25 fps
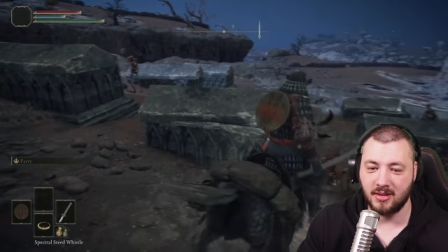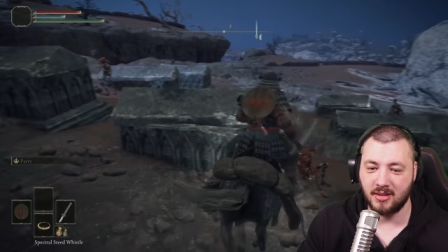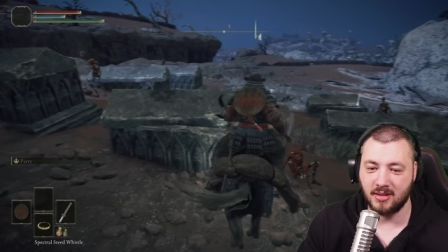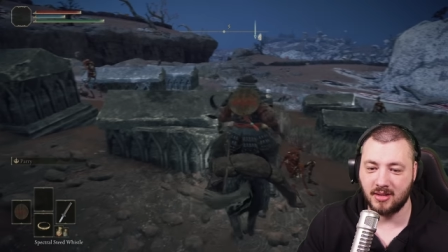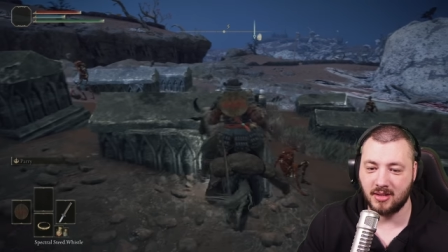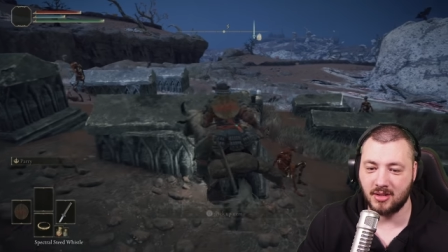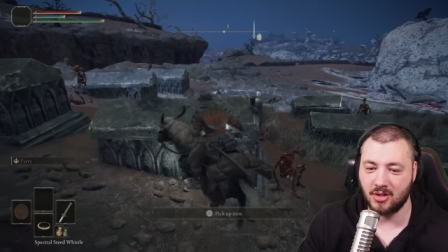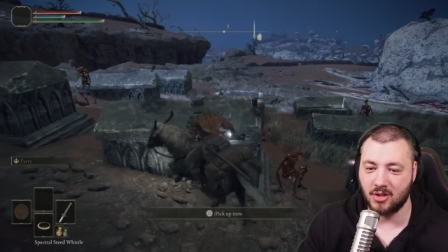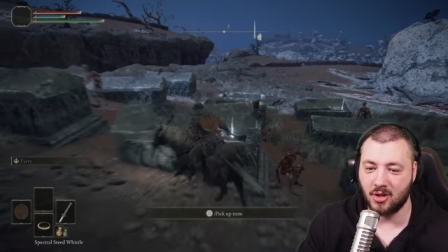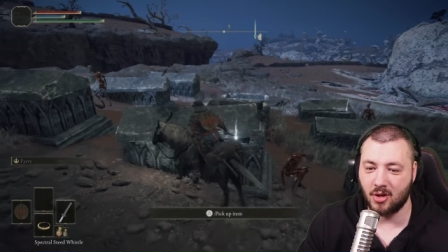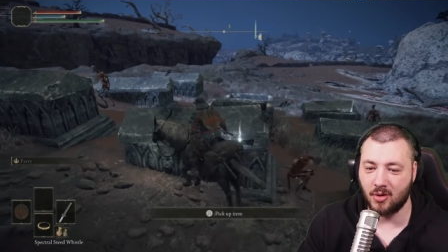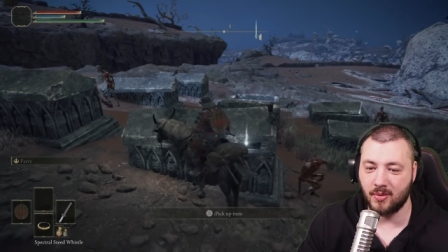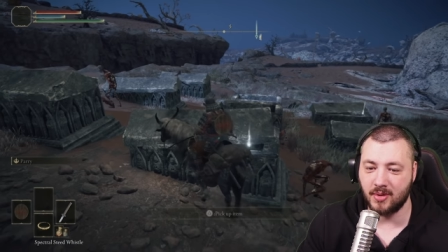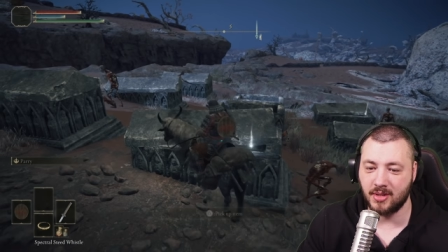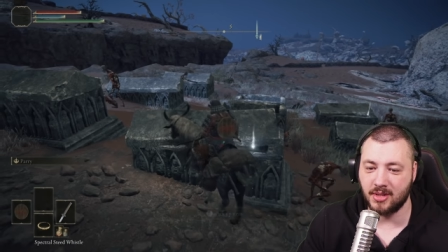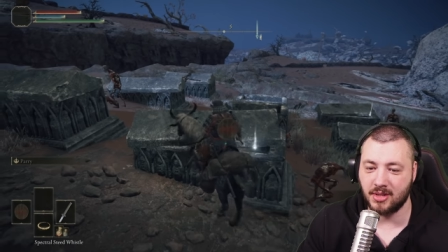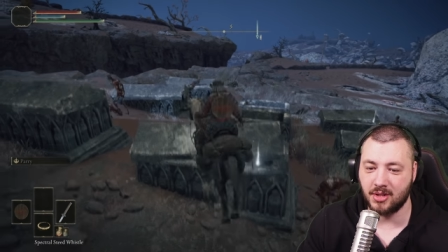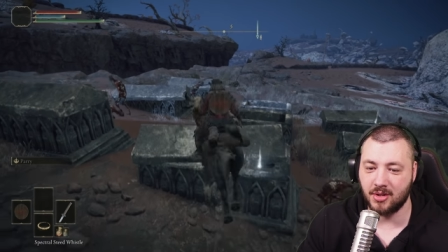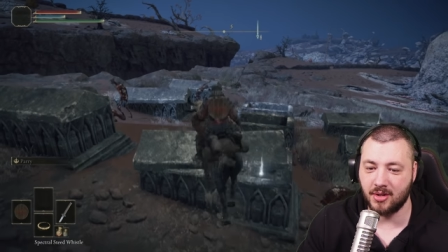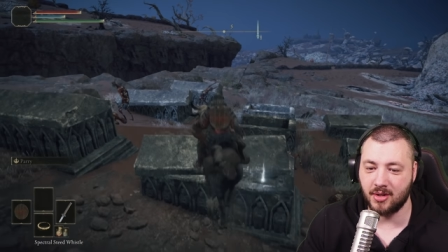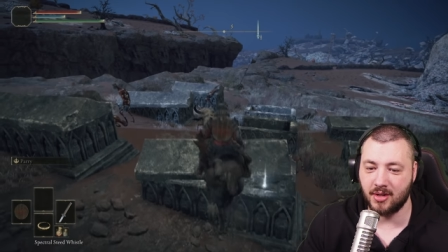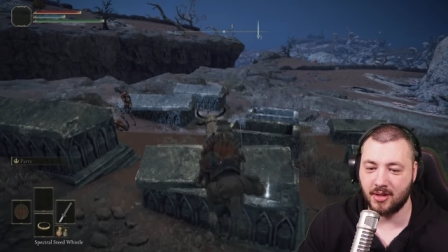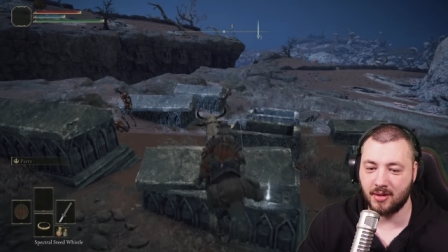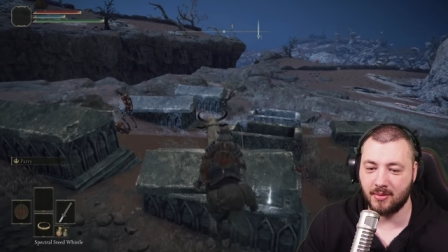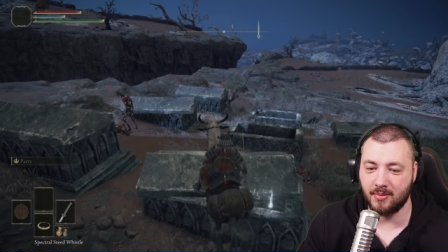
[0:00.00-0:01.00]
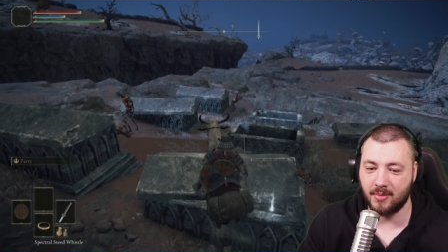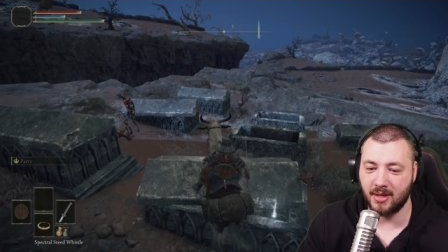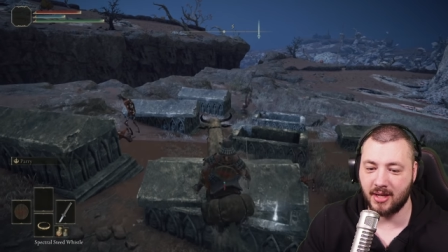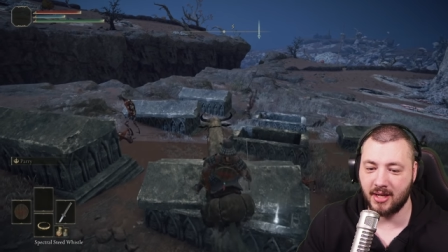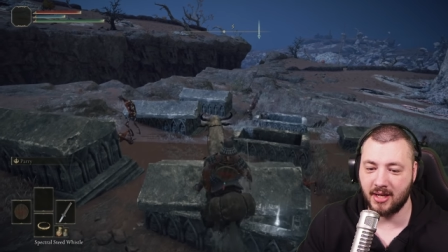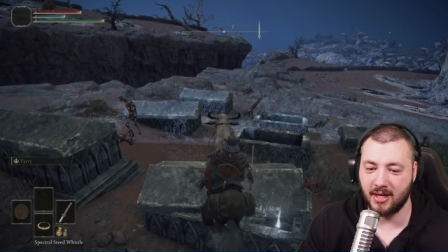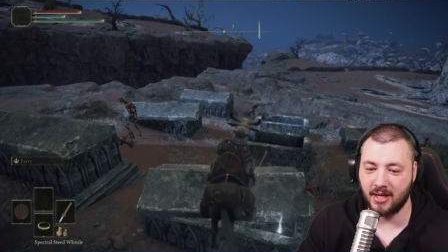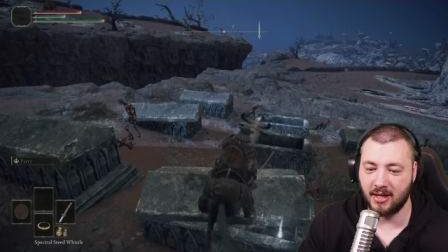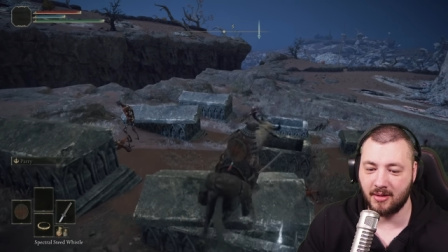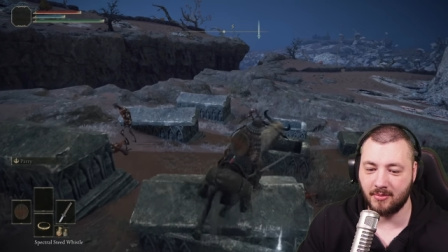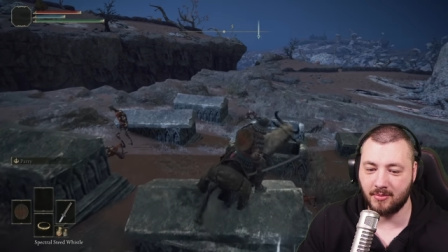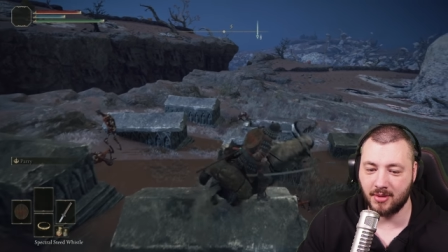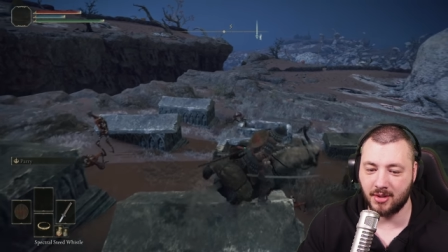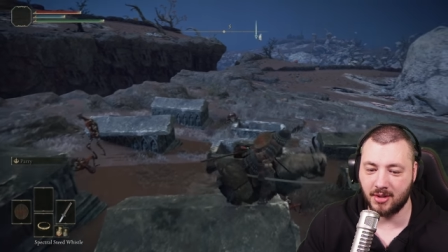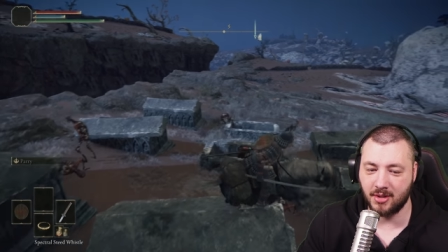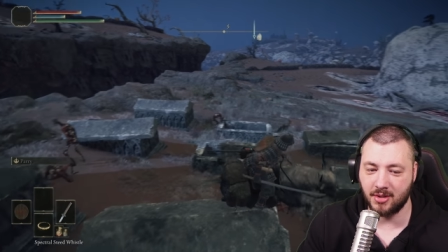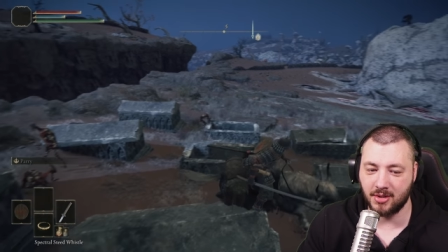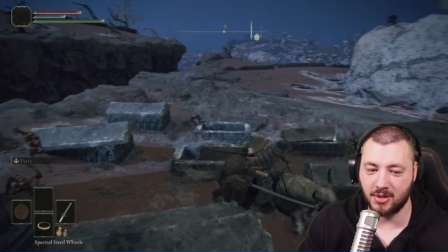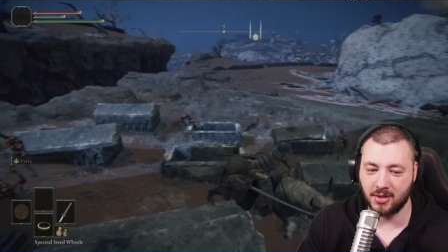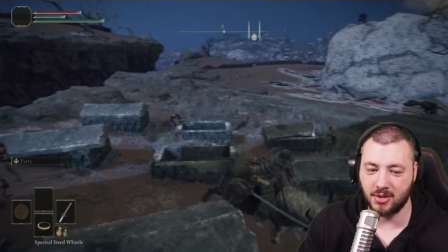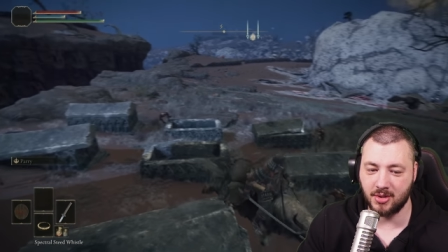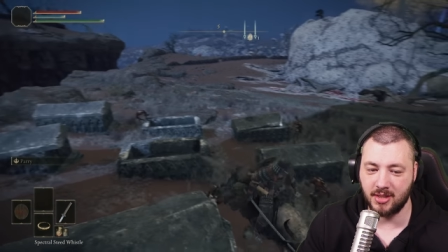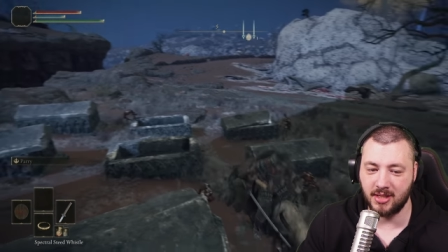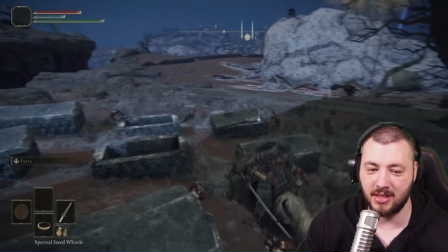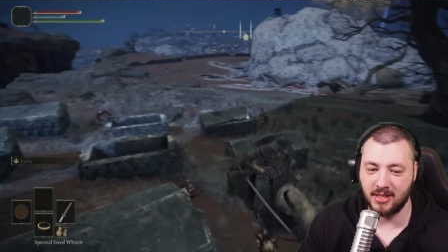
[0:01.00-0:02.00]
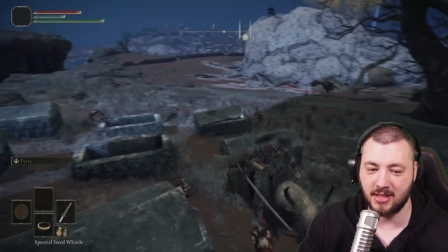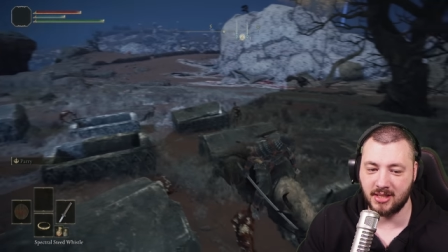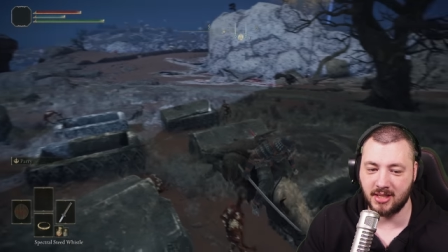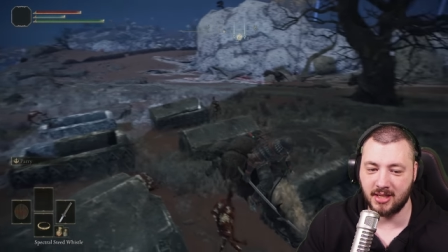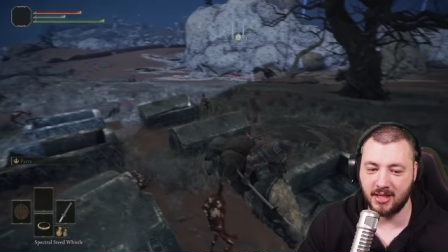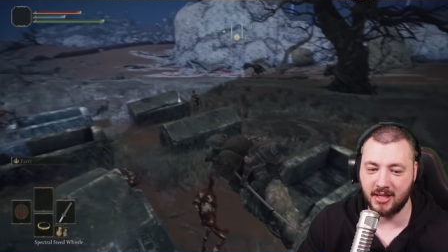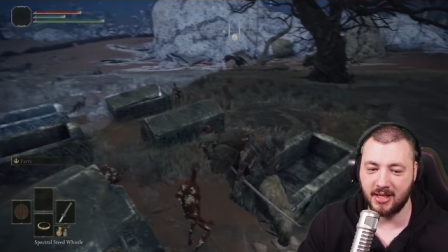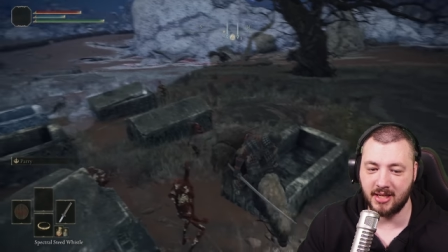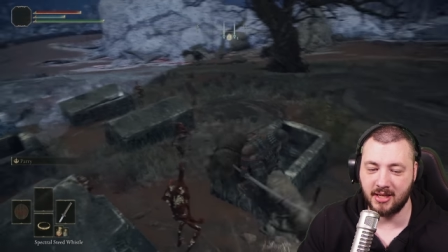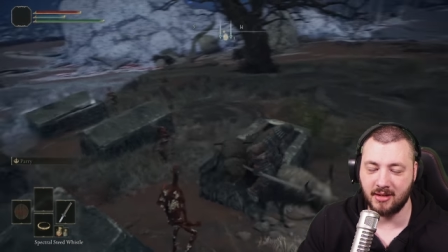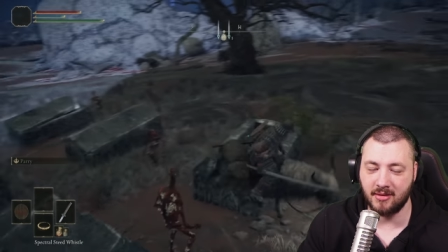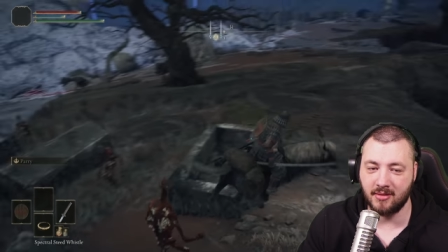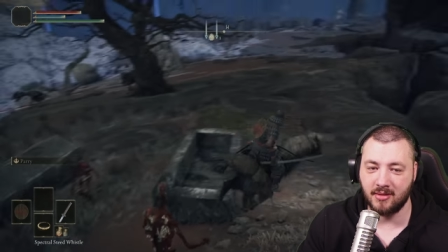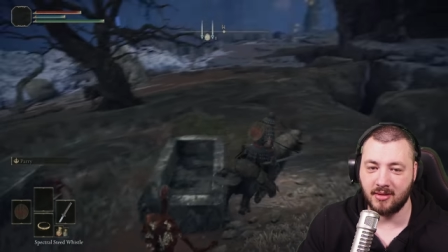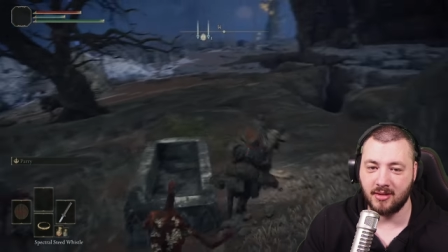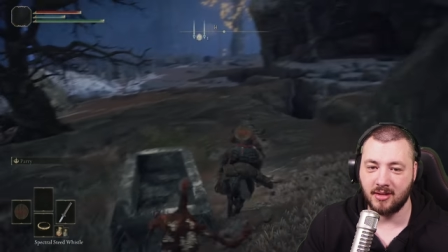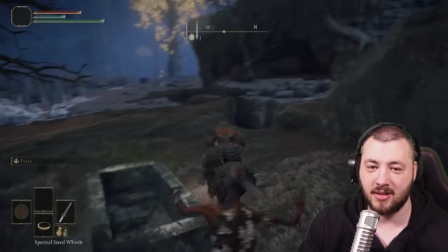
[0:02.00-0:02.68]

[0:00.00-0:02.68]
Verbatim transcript: This is always good in the beginning because you easily